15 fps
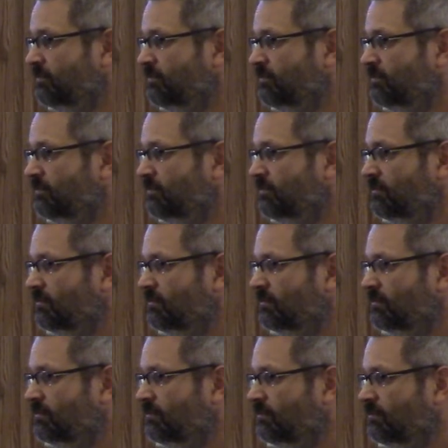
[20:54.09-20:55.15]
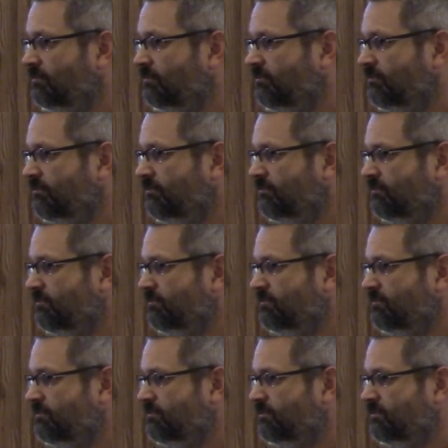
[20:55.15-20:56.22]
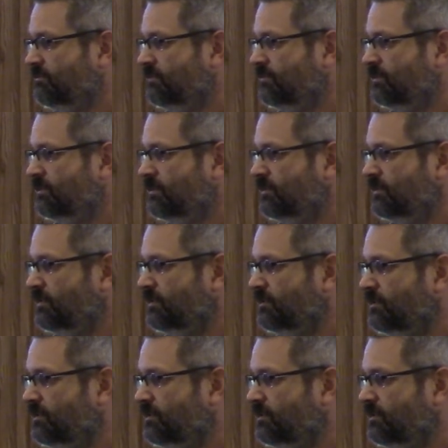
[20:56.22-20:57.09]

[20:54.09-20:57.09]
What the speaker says: No one is speaking in this clip.